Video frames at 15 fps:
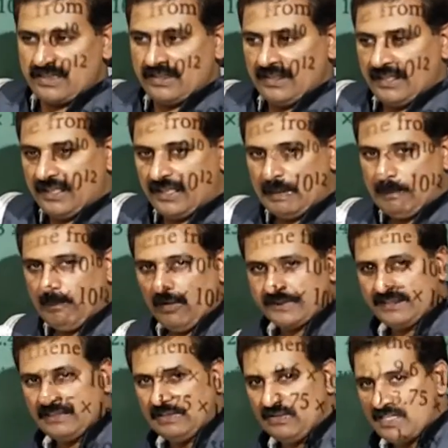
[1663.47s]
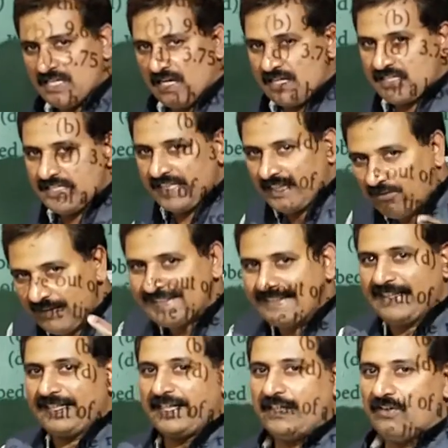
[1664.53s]
Here positive charge equals
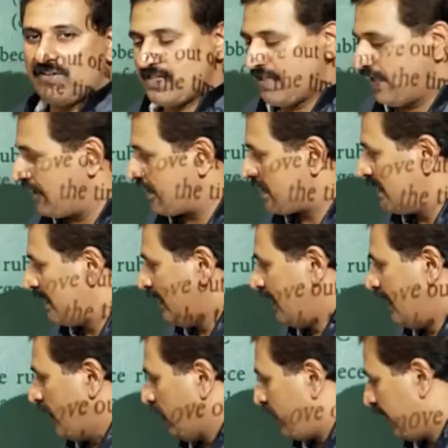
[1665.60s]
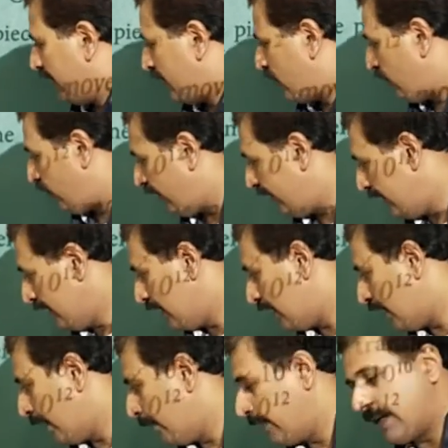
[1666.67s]
negative charge. You need to find
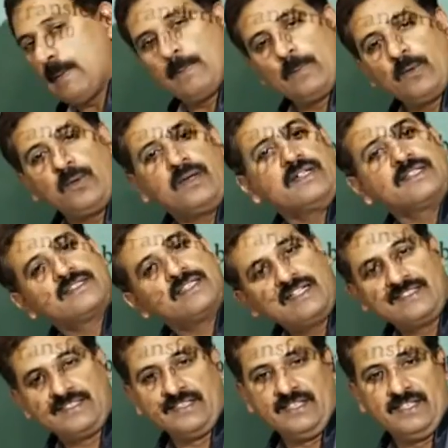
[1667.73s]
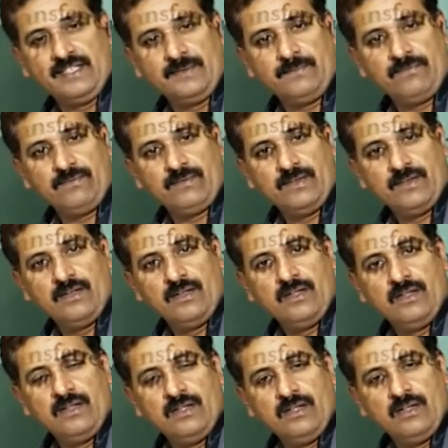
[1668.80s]
number of protons. That's it.
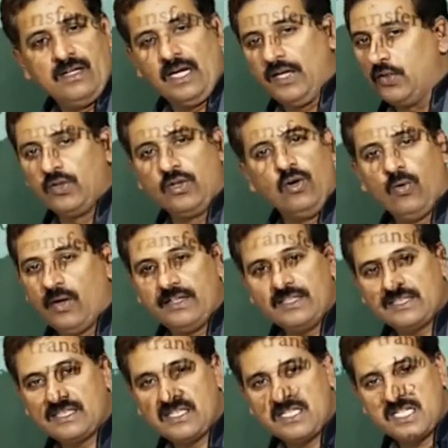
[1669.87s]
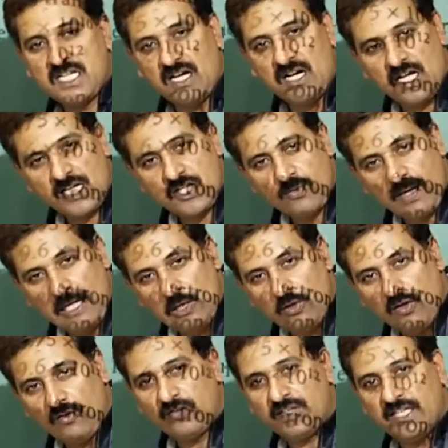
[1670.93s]
And you know what is charge value
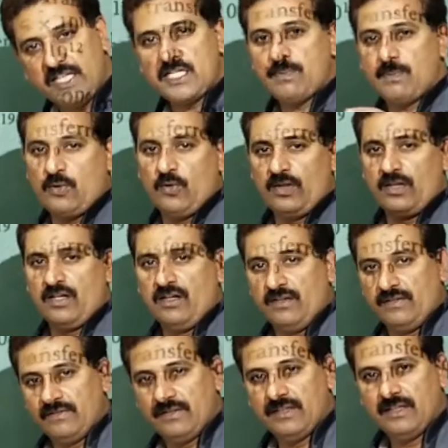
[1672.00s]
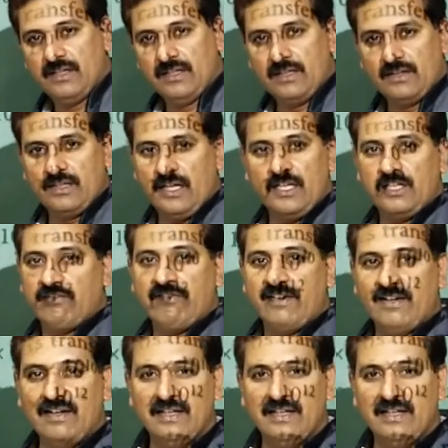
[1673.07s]
of each proton? That will